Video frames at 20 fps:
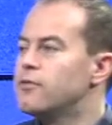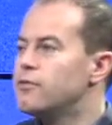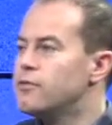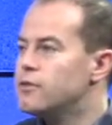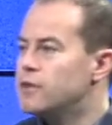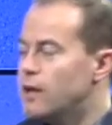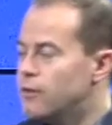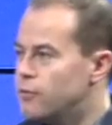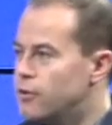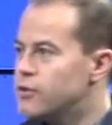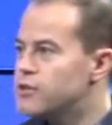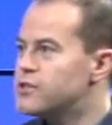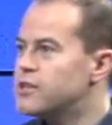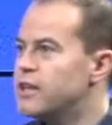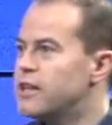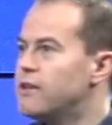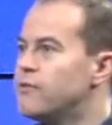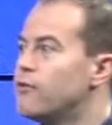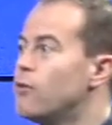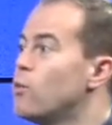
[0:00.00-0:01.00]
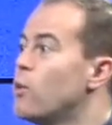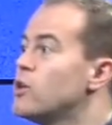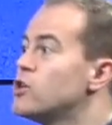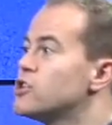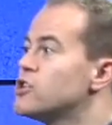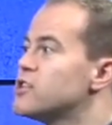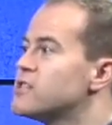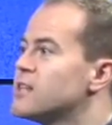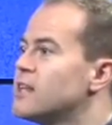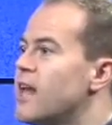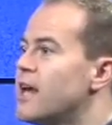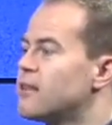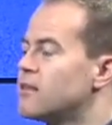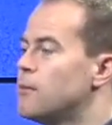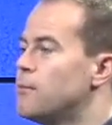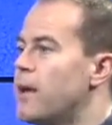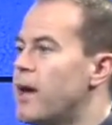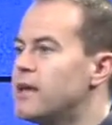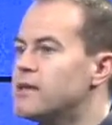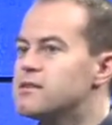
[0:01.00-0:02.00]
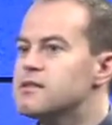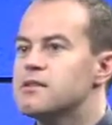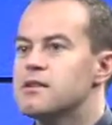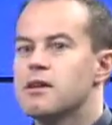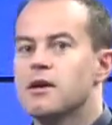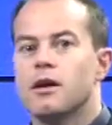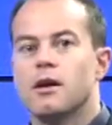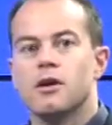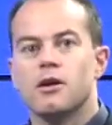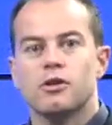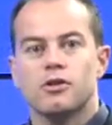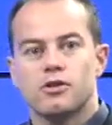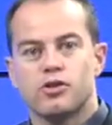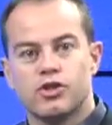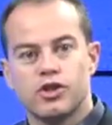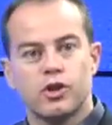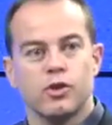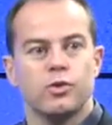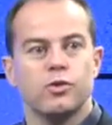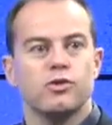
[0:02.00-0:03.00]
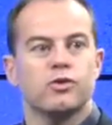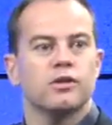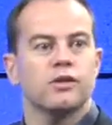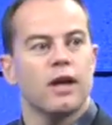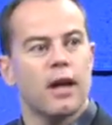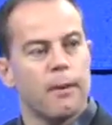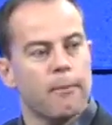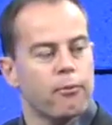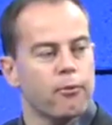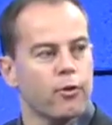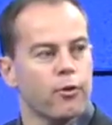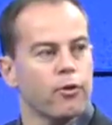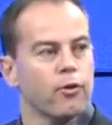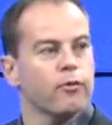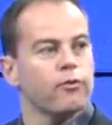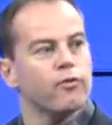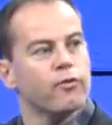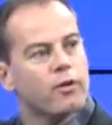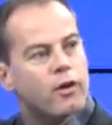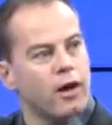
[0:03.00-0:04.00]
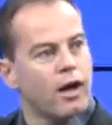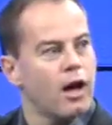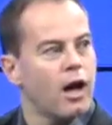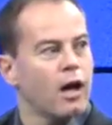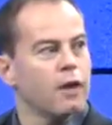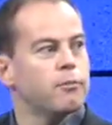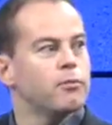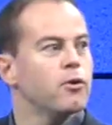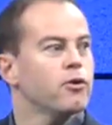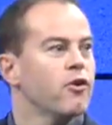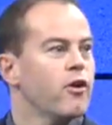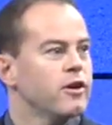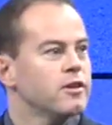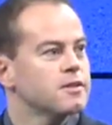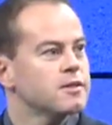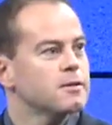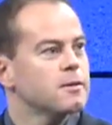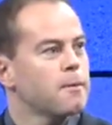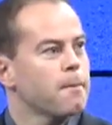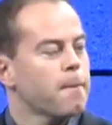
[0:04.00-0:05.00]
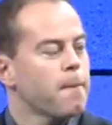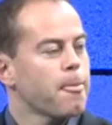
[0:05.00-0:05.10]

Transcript: of diversity from which to select the best, choose, improve, and progress.